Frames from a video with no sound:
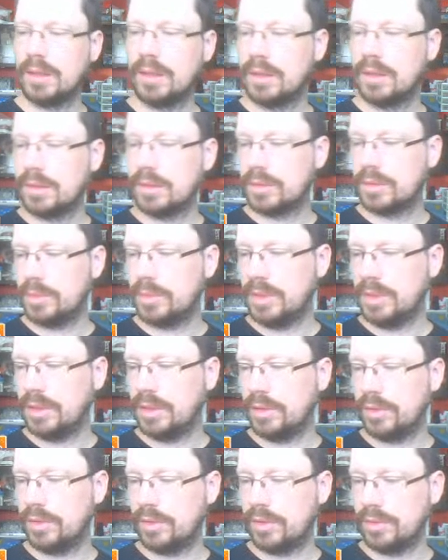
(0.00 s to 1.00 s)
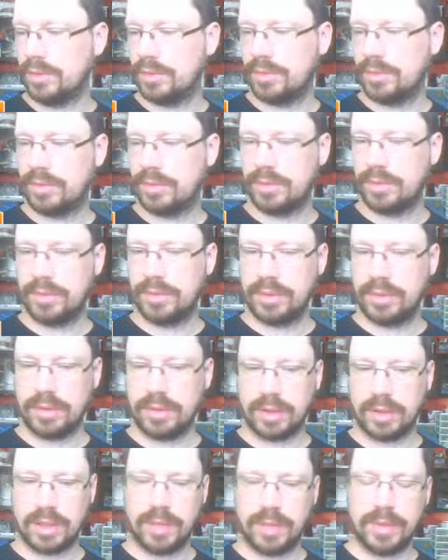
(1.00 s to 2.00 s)
To me, a
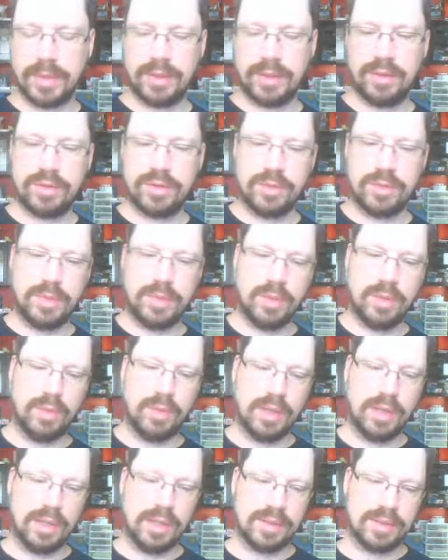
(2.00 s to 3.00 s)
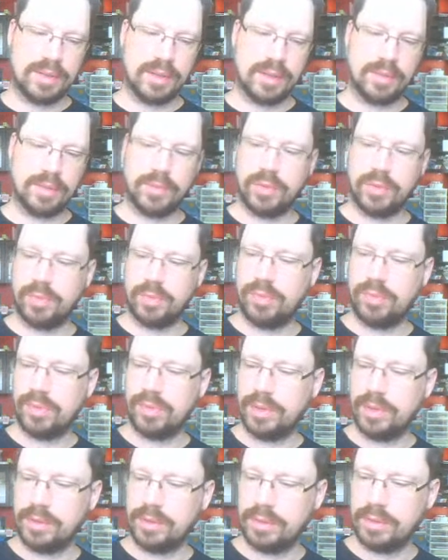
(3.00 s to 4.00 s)
coming needs to be realistic up to a point,
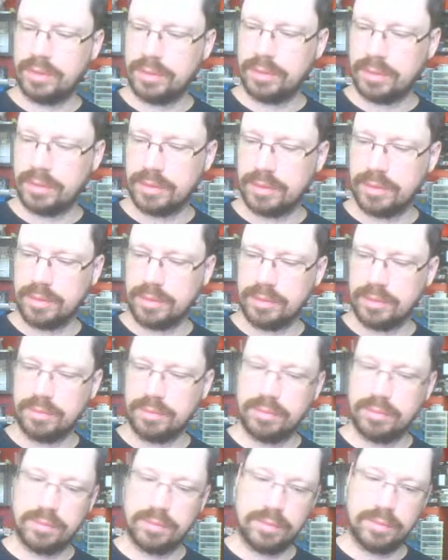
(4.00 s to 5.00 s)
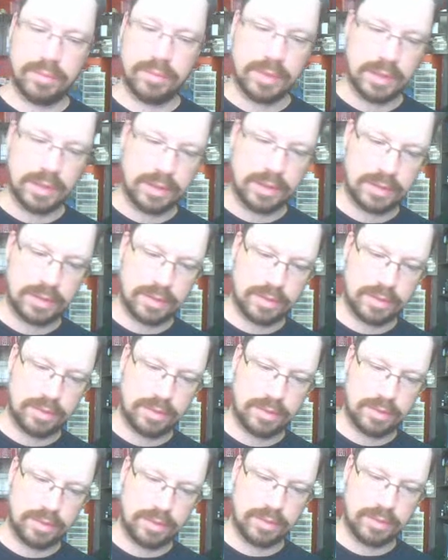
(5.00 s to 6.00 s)
but that's
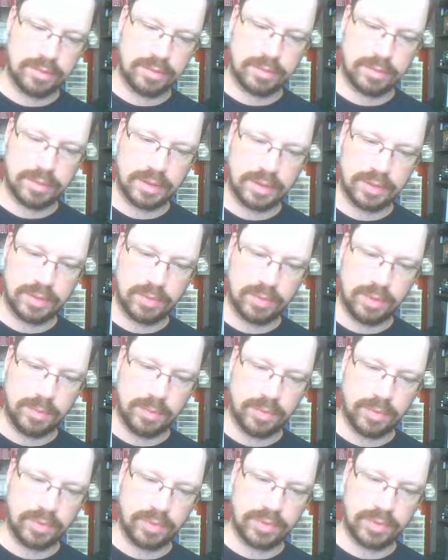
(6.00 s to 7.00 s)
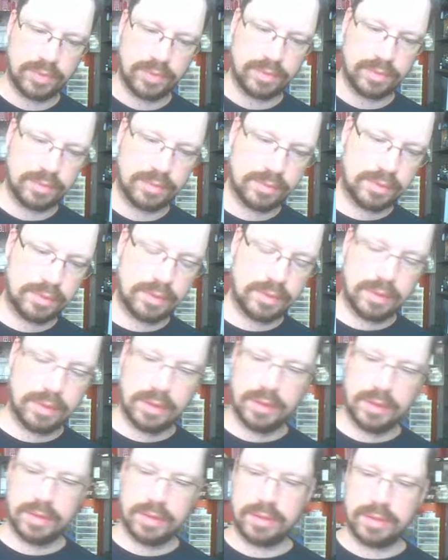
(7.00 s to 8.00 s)
that's really personal.
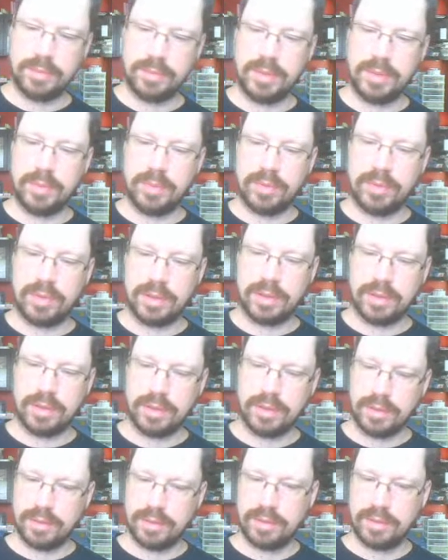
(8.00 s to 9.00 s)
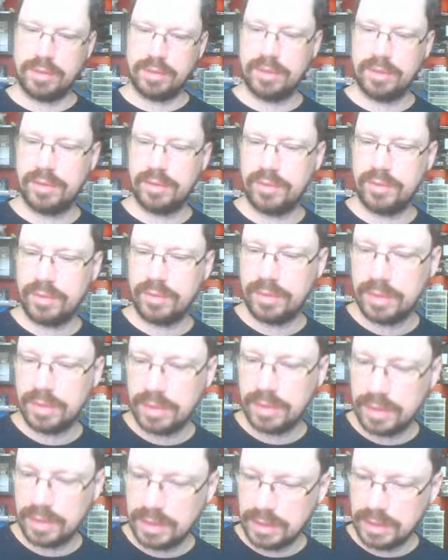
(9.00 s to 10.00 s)
Some people are
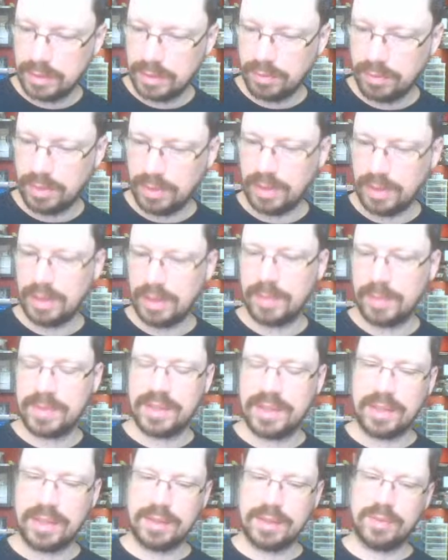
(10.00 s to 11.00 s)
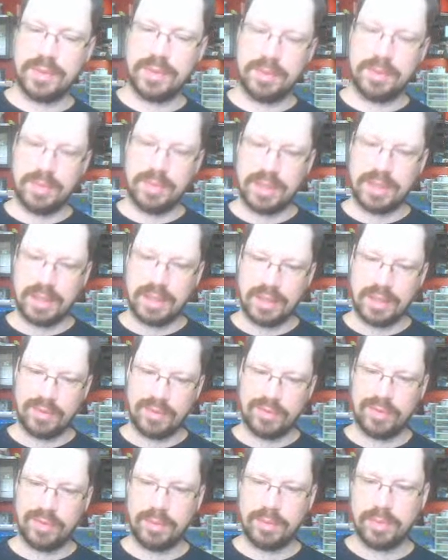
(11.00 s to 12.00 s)
really obsessed with making
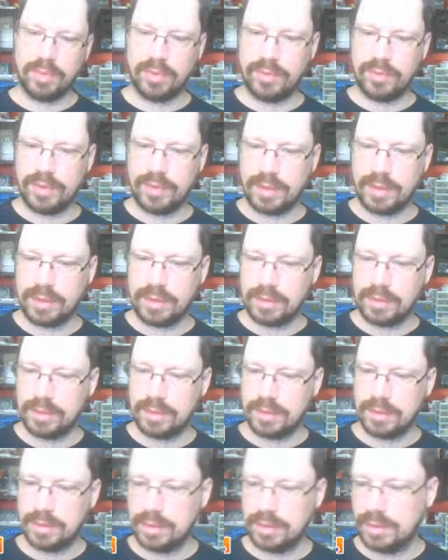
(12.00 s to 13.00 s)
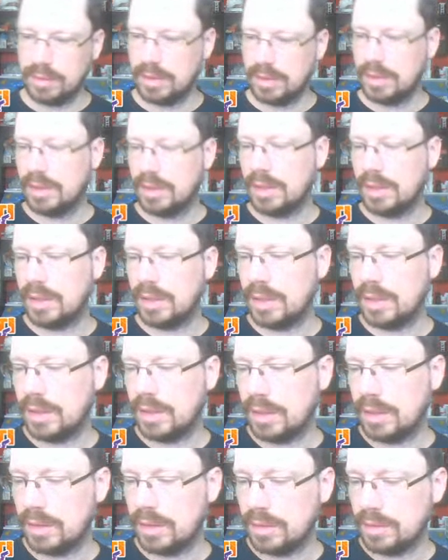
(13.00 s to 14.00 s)
everything perfect.
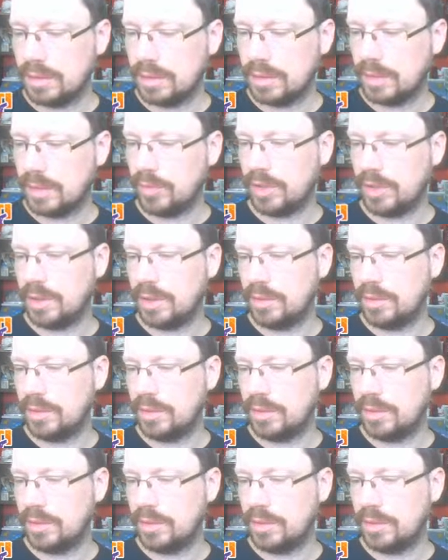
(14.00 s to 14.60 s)
I'm not.